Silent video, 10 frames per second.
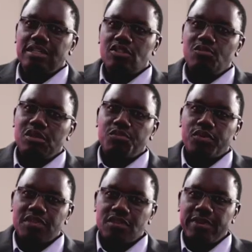end up being
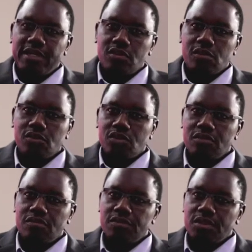processed by our
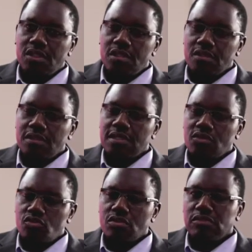solution. So it's an
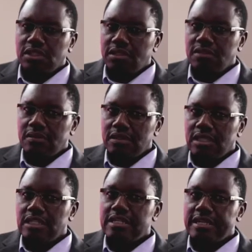extremely
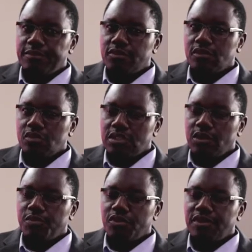in-depth solution that
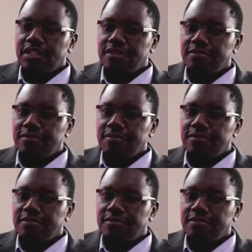we provide.